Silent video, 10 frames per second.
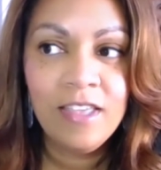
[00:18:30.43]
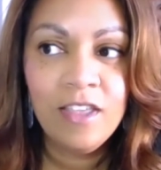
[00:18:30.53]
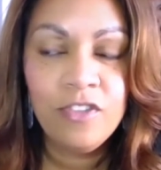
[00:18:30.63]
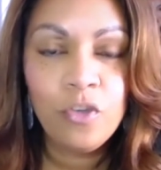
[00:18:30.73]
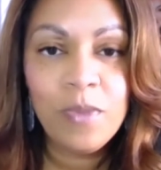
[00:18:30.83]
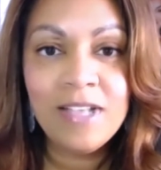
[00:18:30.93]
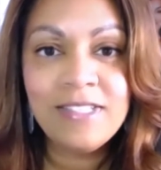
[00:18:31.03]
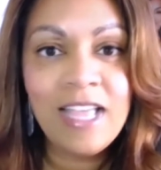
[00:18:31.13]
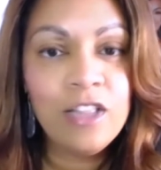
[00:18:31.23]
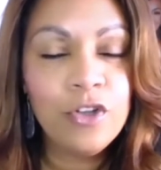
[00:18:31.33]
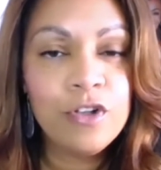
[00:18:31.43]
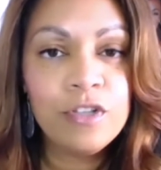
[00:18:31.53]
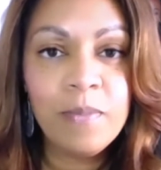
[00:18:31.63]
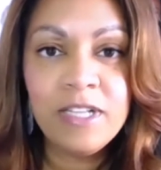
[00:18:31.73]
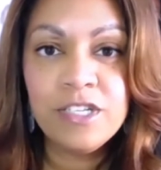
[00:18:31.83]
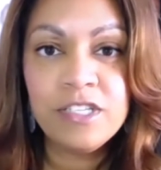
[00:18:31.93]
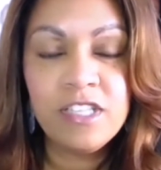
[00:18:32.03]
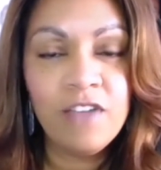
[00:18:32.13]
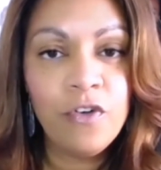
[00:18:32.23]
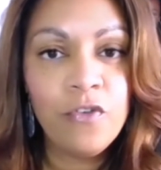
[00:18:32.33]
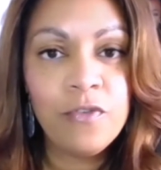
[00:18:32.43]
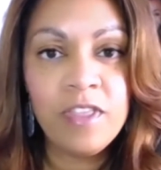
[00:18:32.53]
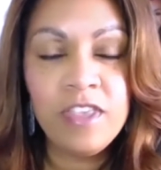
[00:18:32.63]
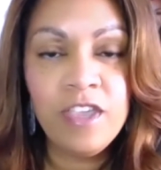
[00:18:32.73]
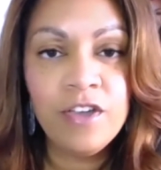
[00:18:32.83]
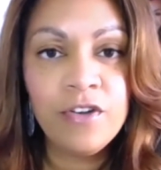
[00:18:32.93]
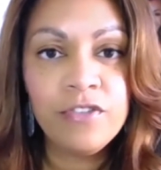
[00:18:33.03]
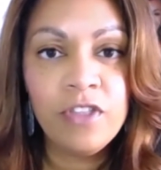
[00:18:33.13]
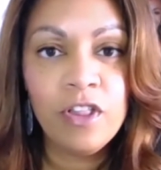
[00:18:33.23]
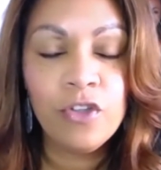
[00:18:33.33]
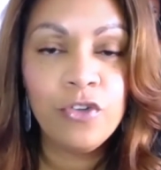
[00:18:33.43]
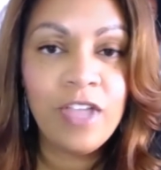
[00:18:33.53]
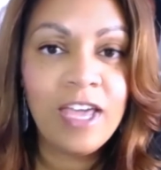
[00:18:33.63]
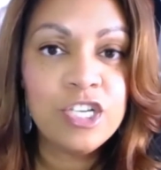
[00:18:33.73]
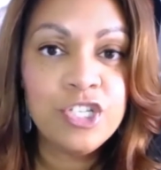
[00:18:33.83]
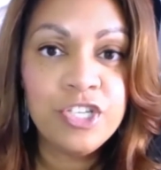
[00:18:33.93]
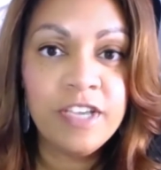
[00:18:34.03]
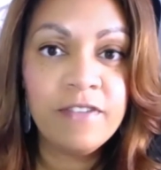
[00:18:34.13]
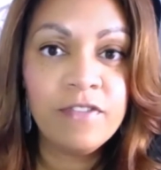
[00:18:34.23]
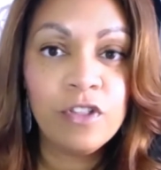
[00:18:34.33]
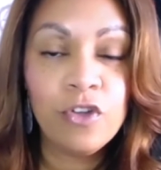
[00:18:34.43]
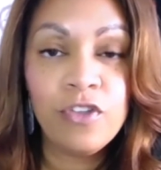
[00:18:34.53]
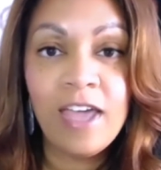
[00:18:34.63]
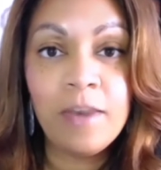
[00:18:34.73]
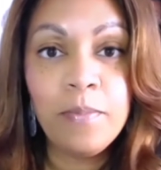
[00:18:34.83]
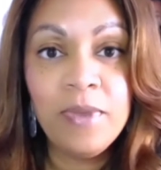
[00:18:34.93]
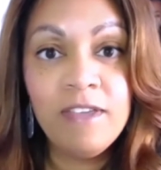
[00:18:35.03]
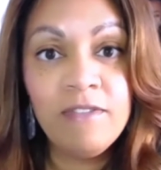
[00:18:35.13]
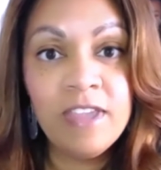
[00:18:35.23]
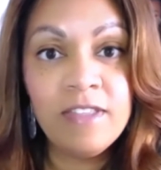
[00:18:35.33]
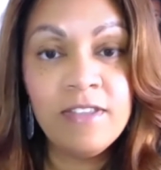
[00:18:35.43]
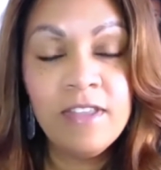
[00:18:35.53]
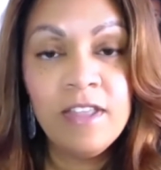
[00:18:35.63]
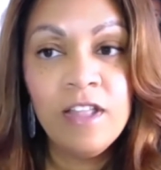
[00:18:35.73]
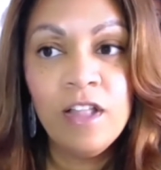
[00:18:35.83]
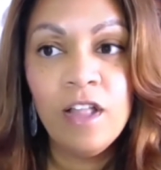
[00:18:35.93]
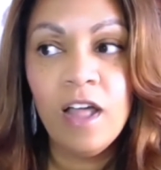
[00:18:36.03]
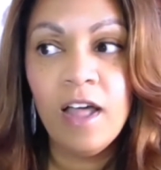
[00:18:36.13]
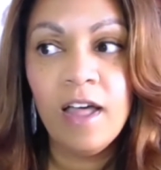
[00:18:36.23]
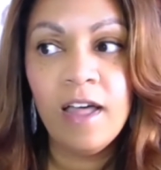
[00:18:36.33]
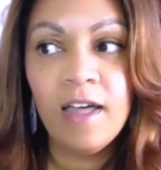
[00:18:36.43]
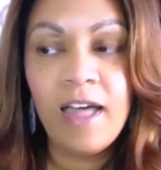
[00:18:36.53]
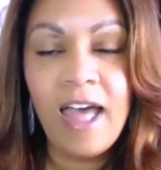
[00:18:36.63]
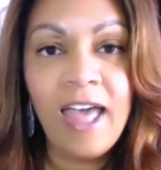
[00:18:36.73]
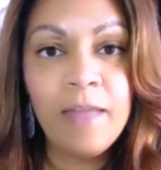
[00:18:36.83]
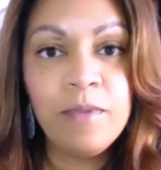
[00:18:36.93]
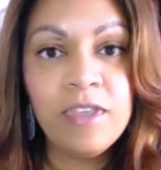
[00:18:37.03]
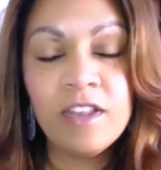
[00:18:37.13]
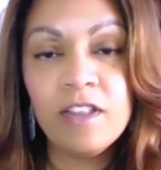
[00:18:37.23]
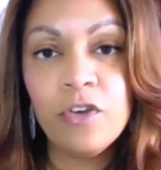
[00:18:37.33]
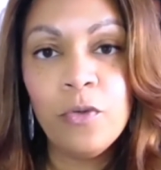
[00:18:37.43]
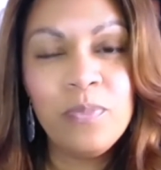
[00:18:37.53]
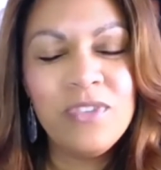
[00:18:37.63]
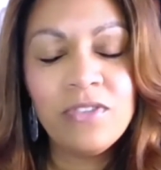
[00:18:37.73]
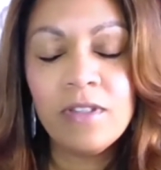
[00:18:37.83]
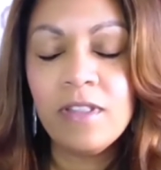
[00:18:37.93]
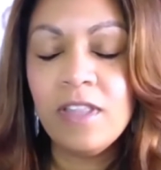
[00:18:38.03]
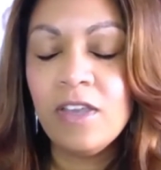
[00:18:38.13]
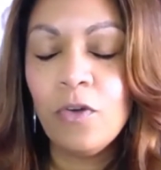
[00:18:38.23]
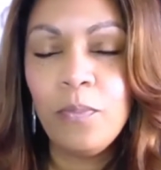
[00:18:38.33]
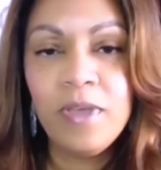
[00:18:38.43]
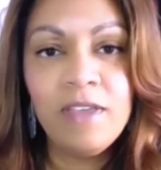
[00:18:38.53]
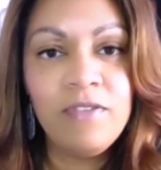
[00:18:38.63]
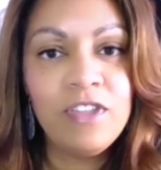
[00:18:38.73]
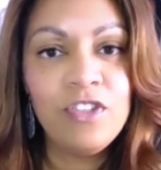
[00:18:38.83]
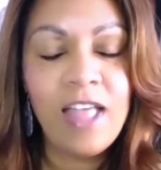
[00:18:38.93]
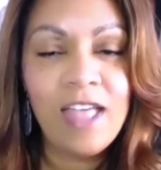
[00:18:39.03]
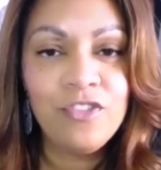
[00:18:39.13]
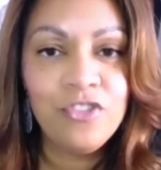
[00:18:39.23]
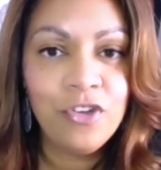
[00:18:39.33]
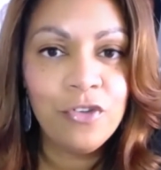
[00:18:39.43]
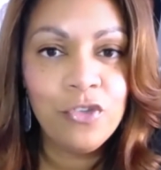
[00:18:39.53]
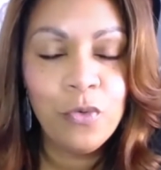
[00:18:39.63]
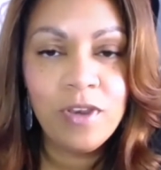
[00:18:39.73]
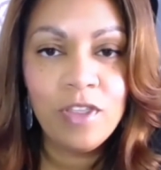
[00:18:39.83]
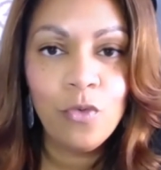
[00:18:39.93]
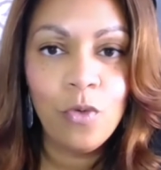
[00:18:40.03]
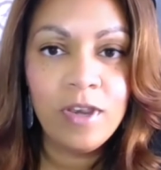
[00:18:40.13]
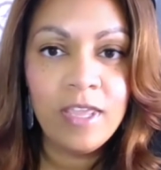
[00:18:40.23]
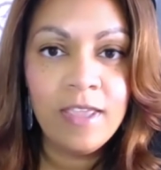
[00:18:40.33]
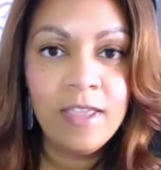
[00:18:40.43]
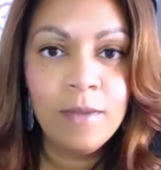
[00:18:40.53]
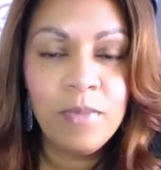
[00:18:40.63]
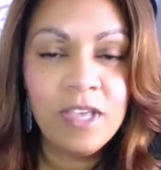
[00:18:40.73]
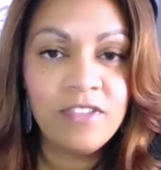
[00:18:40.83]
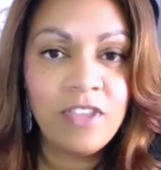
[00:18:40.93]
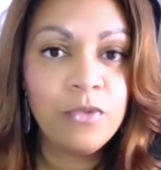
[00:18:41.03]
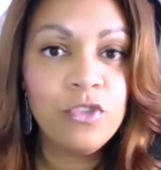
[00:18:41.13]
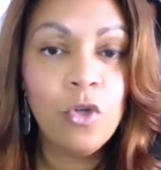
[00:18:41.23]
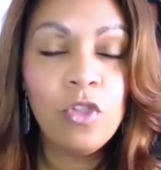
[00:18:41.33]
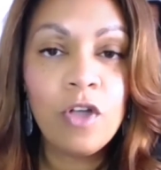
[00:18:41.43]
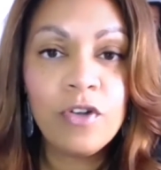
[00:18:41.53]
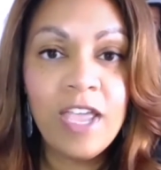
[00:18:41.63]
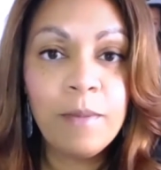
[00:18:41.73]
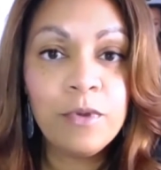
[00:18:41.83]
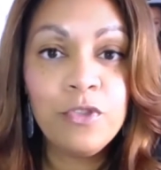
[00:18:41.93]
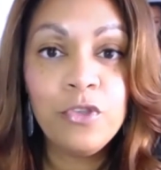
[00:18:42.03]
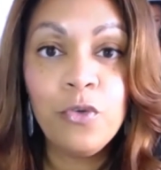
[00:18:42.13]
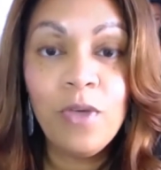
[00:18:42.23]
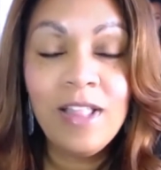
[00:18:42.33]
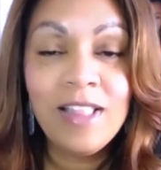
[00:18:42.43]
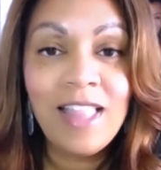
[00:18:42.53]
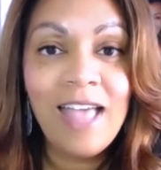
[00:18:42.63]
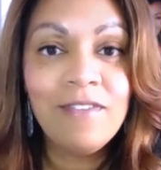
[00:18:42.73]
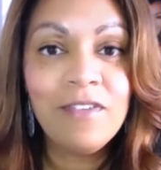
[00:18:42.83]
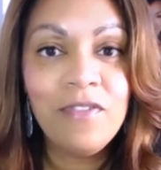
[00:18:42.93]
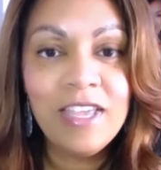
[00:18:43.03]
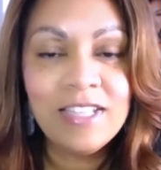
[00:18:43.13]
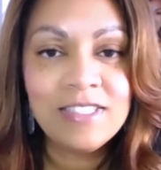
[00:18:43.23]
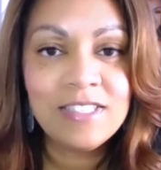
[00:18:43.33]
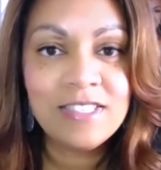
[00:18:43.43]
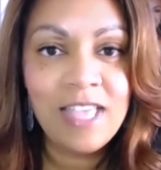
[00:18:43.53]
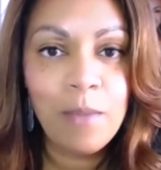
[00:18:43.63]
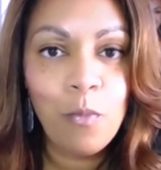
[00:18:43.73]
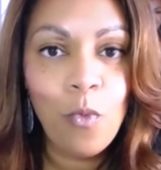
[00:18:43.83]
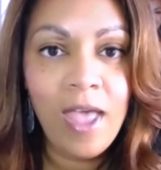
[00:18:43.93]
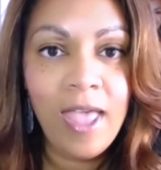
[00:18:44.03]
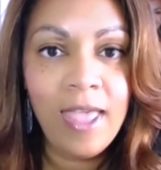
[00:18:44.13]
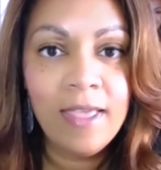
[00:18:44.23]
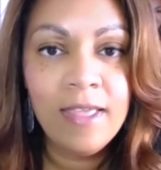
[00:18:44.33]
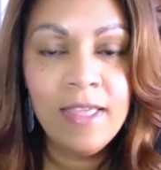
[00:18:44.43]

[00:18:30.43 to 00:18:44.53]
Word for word: So because I learned a bunch of stuff over the years, learned how to shift, learned how to pivot, uh, I did a little, just a little pivot last year in 2020 because I was no longer able to do live events the same way.